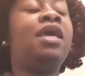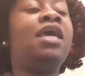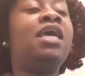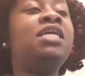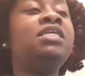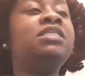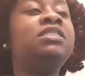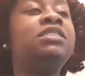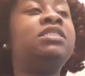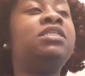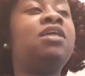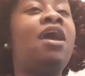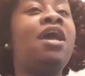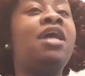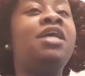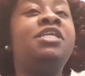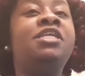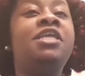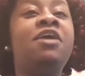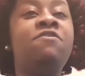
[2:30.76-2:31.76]
It's
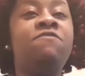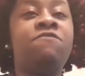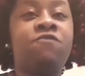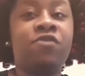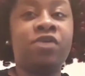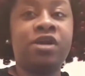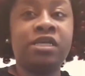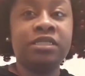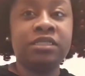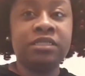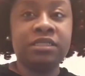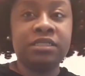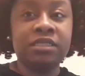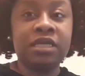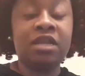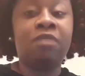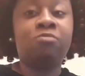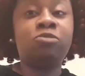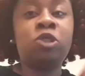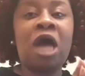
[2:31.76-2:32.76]
a difference,
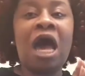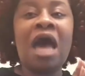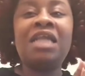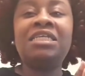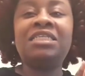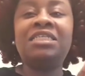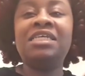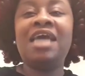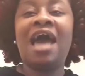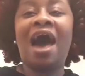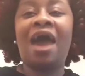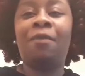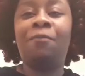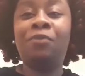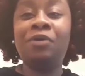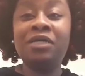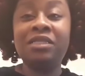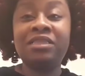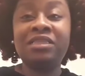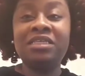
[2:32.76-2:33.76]
and I'm trying to see how to
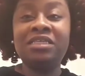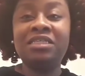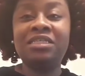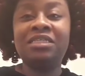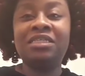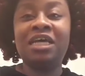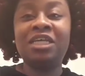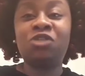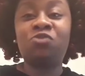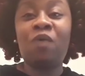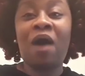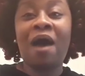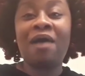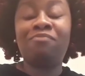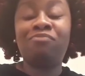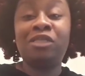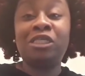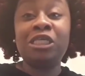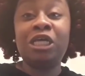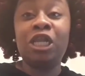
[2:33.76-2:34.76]
put this. That's why
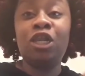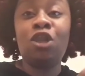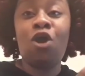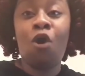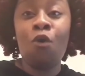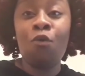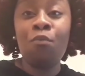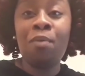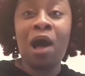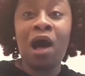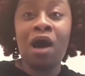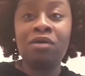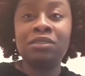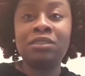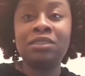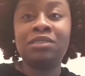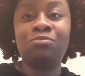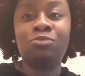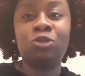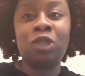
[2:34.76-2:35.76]
I took a long
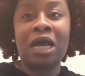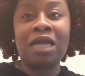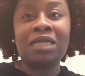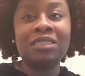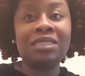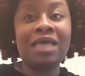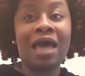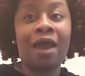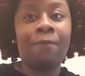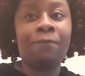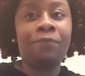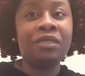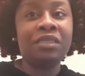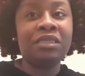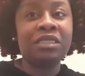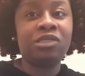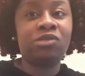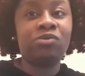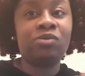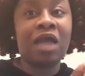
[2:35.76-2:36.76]
pause, because I'm trying to see how to
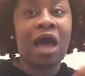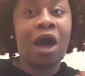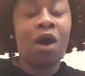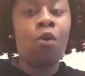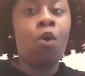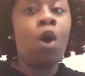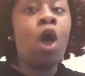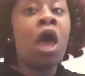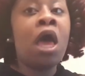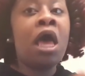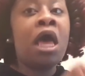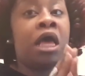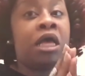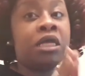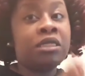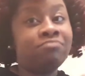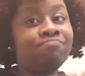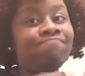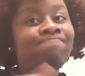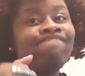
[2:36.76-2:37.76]
put this without,
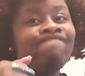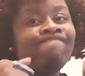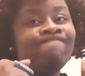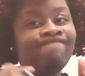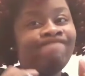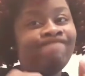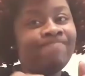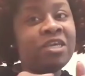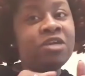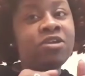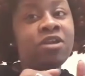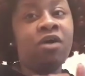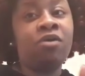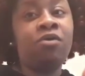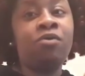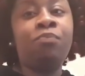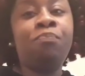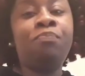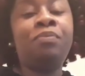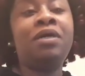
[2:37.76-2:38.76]

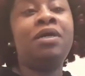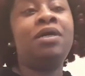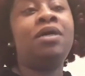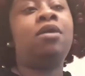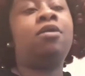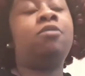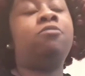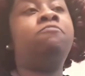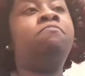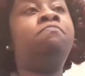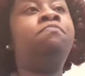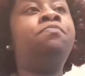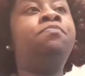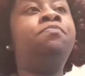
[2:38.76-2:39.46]
but